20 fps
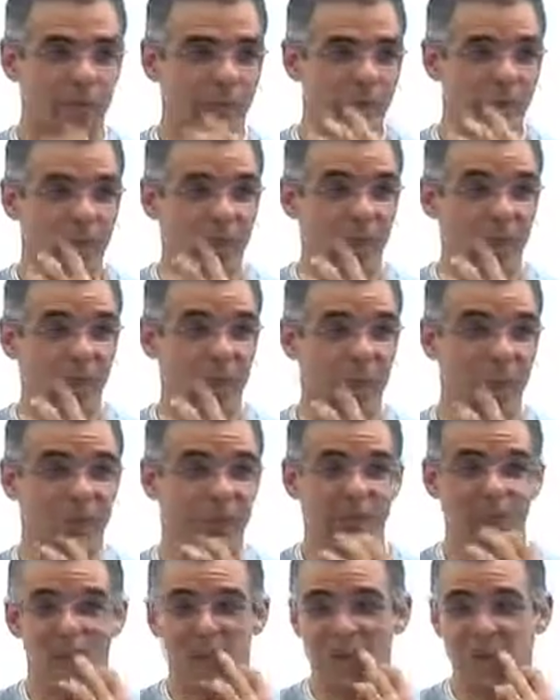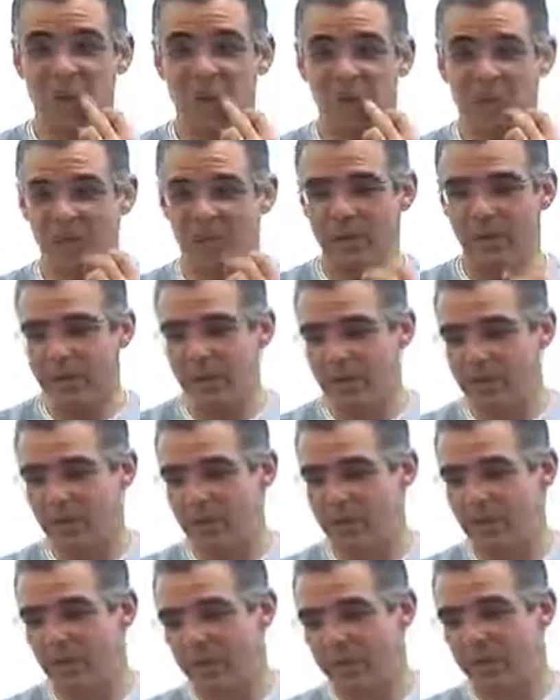to say this often throughout the semester,
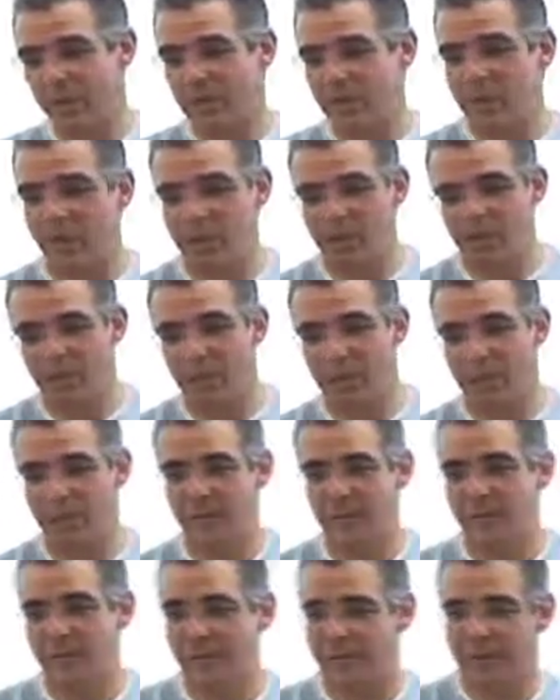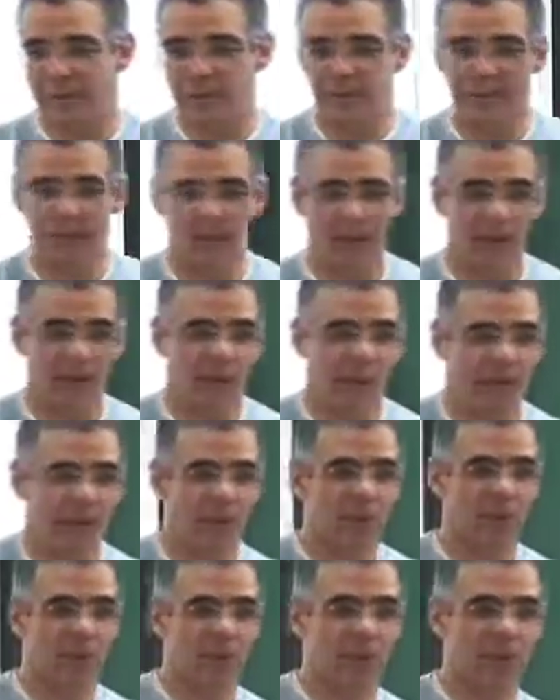and I apologize if it gets to the
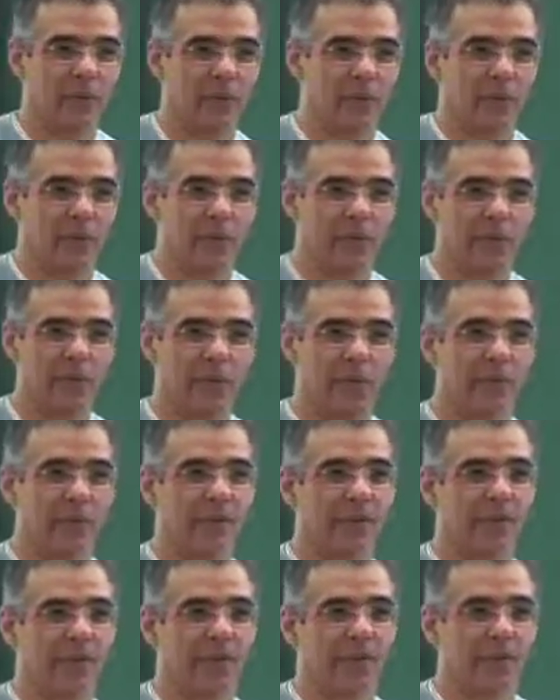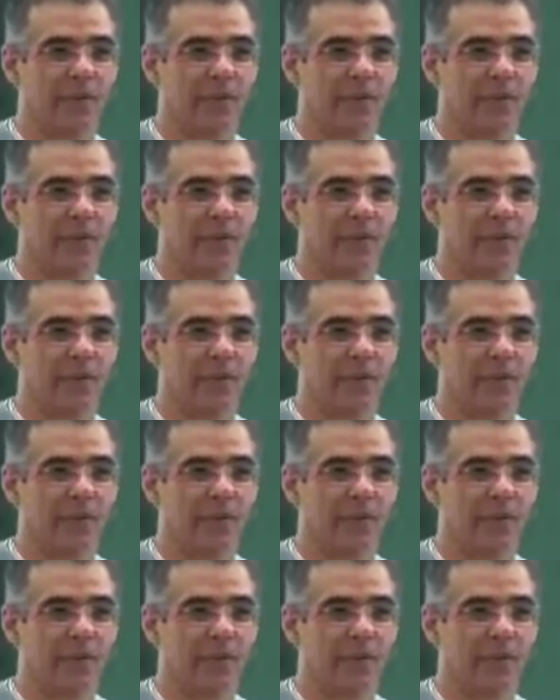point where it's